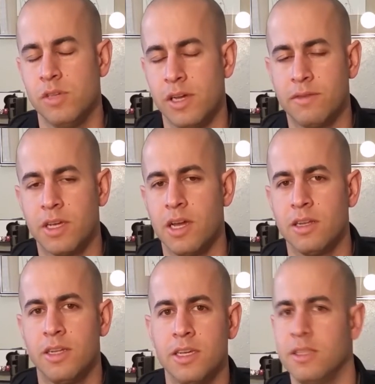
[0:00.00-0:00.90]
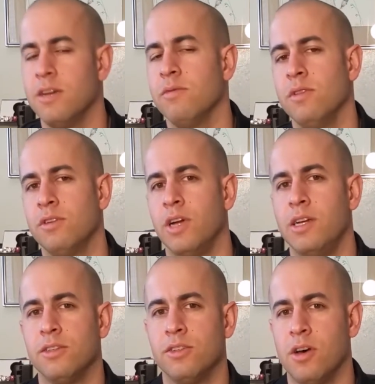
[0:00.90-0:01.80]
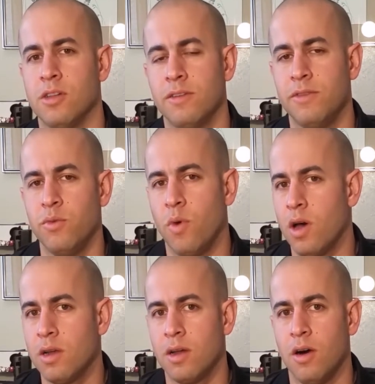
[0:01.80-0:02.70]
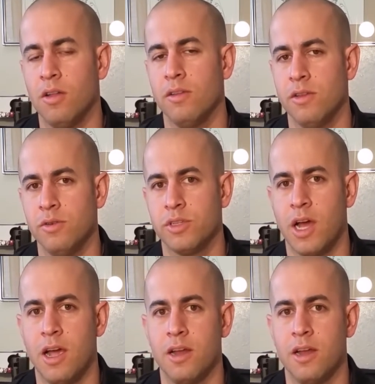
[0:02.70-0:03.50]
you have to kind of take that with a grain of salt. If you want all of those